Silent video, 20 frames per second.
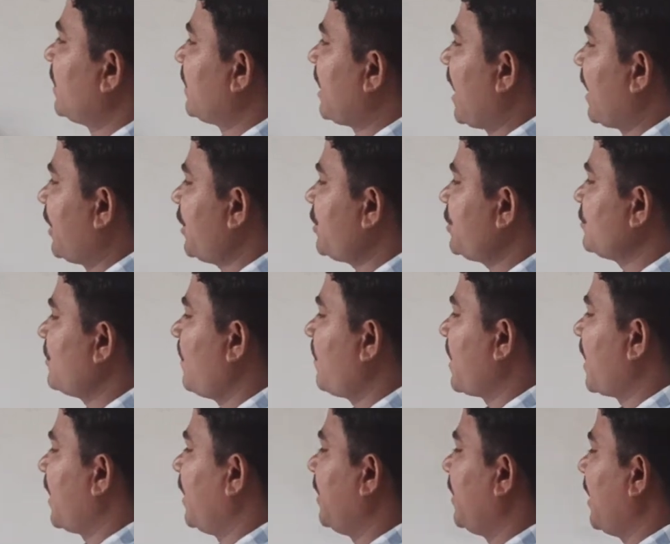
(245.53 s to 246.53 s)
direction of
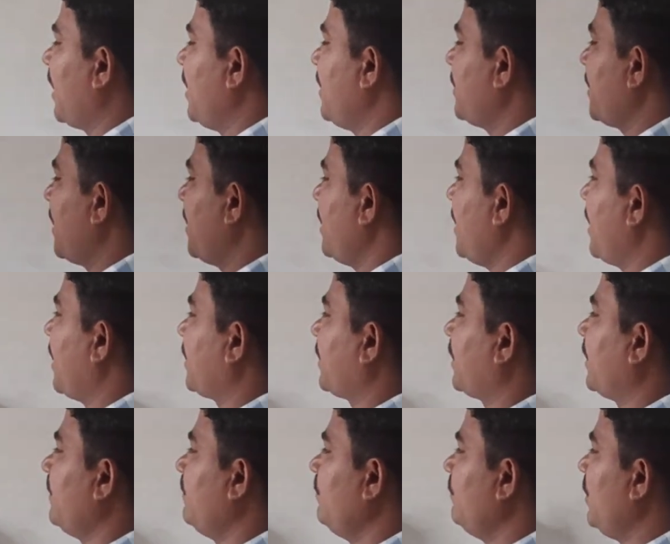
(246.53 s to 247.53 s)
current in an
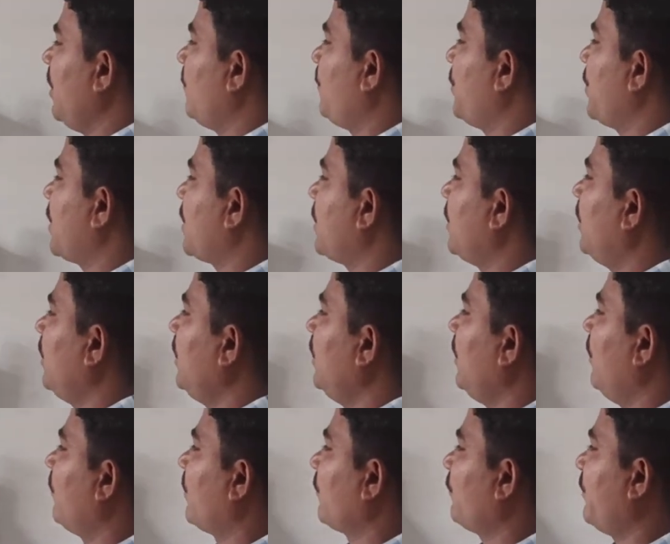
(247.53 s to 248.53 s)
atom, if we curl
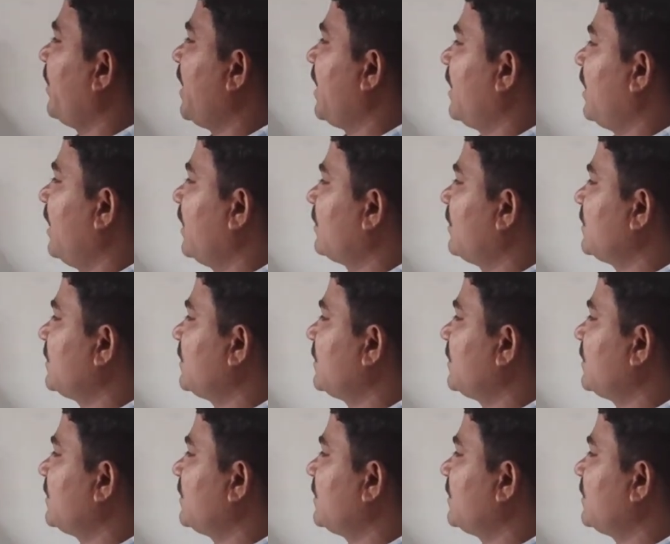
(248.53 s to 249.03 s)
our finger,